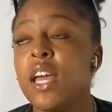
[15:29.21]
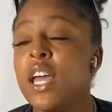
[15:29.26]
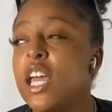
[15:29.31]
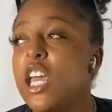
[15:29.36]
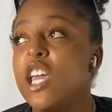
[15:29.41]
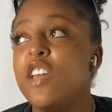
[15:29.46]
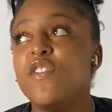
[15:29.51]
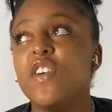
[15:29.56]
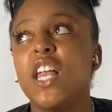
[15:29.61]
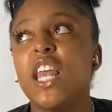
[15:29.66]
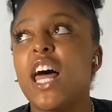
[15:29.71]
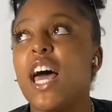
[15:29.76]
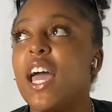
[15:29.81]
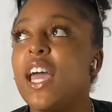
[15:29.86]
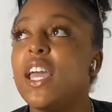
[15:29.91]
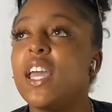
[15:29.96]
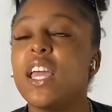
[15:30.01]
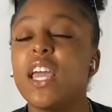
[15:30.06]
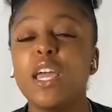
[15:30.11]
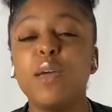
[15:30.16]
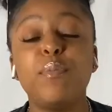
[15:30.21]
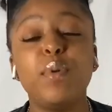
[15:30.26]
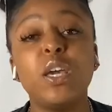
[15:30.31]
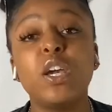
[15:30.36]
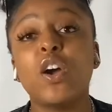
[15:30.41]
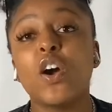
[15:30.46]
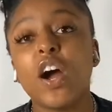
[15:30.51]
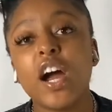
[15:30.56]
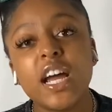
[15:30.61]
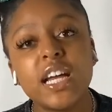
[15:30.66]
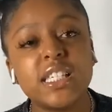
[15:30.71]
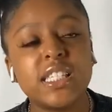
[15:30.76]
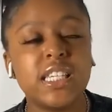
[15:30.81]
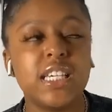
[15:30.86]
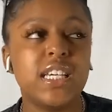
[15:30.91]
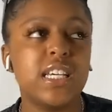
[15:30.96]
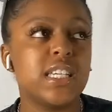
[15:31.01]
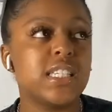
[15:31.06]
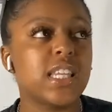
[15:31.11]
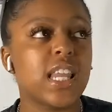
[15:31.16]
Even like, it be crazy
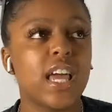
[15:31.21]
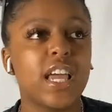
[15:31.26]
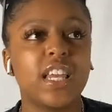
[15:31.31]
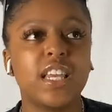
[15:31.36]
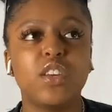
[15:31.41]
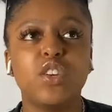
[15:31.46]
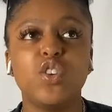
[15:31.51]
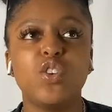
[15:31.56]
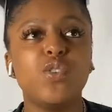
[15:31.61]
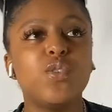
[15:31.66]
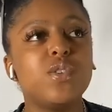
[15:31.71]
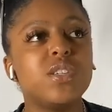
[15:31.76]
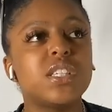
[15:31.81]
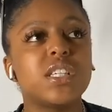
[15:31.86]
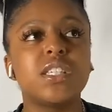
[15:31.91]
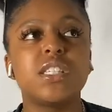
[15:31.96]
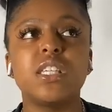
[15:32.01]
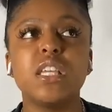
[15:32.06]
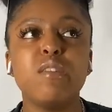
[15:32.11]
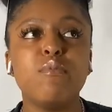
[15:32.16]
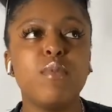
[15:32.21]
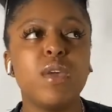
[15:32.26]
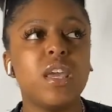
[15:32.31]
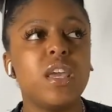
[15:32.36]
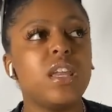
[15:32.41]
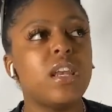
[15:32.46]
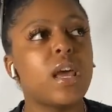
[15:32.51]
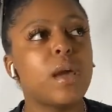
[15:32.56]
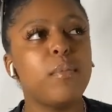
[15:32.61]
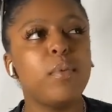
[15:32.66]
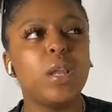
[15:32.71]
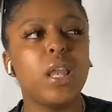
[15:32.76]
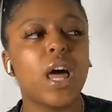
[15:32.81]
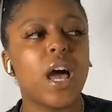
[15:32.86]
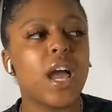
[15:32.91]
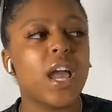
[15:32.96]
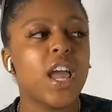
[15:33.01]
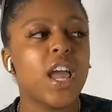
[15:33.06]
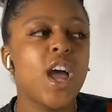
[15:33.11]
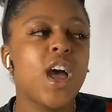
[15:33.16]
because like dudes will see me and they be
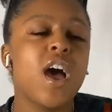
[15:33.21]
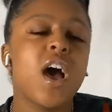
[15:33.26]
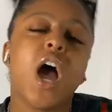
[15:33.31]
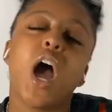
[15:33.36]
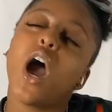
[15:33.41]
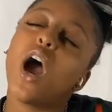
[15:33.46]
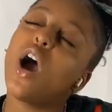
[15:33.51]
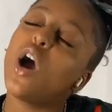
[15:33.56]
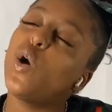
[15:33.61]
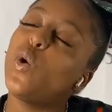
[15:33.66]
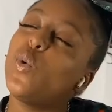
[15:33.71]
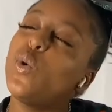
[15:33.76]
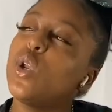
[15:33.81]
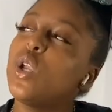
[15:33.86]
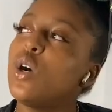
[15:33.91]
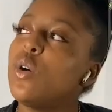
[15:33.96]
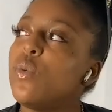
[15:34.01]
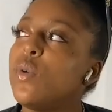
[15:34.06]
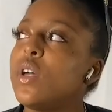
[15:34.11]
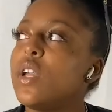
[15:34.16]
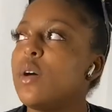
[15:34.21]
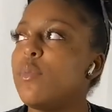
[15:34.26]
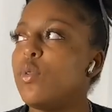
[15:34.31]
like, oh, what up?